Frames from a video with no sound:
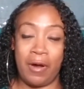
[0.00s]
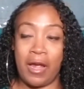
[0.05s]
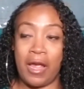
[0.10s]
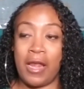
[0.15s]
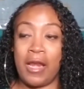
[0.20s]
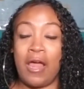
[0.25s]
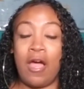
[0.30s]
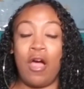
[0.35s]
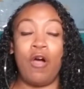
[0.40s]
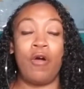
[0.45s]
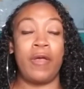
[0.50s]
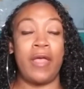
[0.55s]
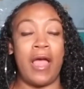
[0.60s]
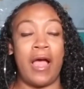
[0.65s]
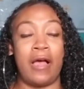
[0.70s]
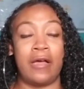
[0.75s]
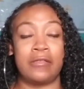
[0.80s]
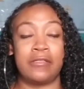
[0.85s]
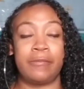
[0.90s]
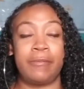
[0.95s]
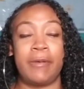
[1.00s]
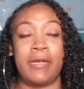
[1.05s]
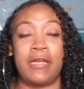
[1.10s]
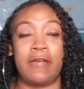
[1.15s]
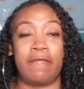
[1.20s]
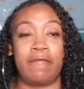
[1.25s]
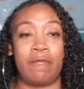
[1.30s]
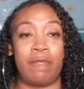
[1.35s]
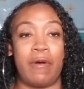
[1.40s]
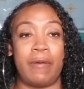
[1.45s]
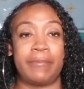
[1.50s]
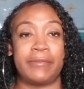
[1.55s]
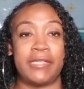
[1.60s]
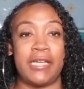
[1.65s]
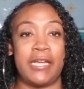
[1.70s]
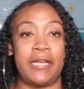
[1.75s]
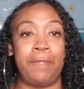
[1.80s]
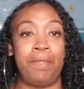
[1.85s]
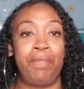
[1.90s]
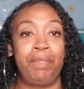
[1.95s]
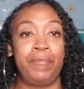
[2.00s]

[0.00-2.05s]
And oh yeah, speaking of the website,